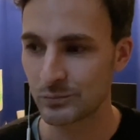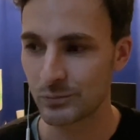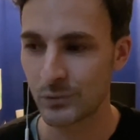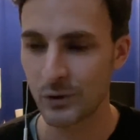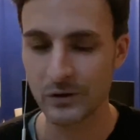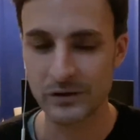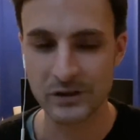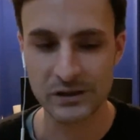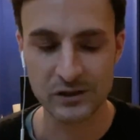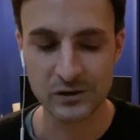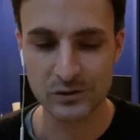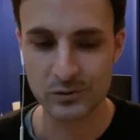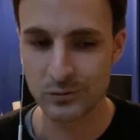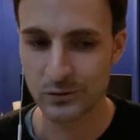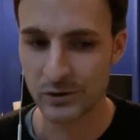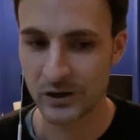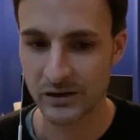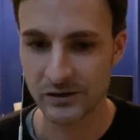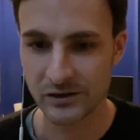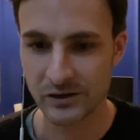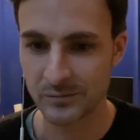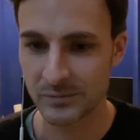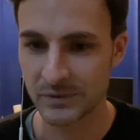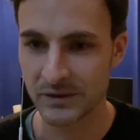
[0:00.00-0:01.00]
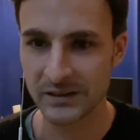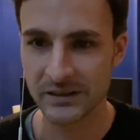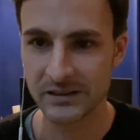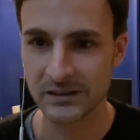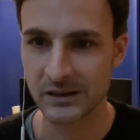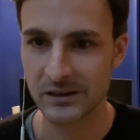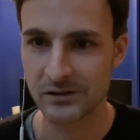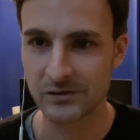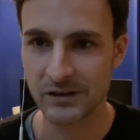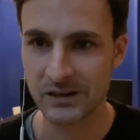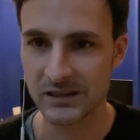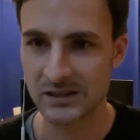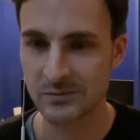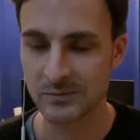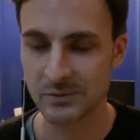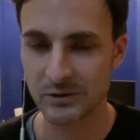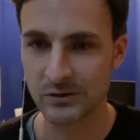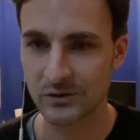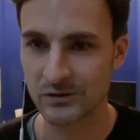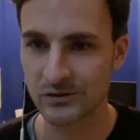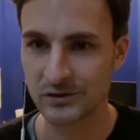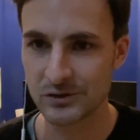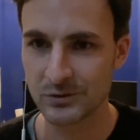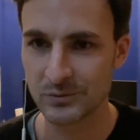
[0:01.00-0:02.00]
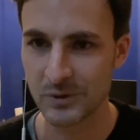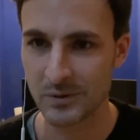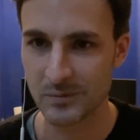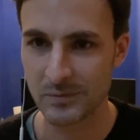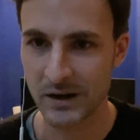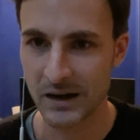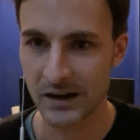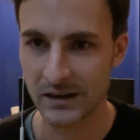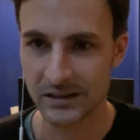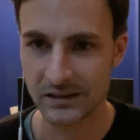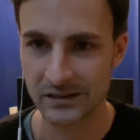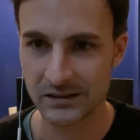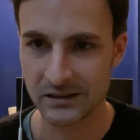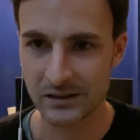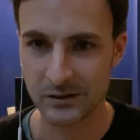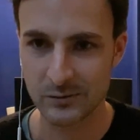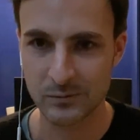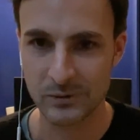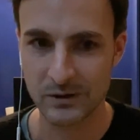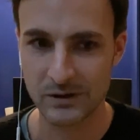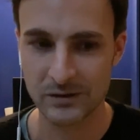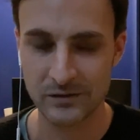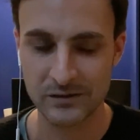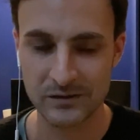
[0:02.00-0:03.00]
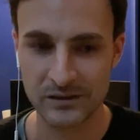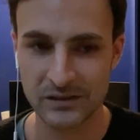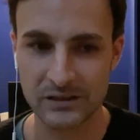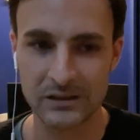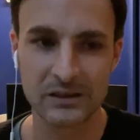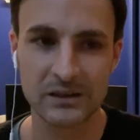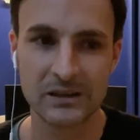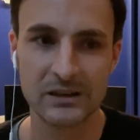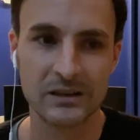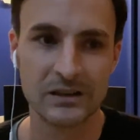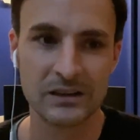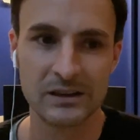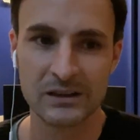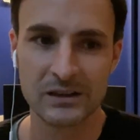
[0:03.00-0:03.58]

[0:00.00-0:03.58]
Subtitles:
more than 200 million addressable consumer market in one of the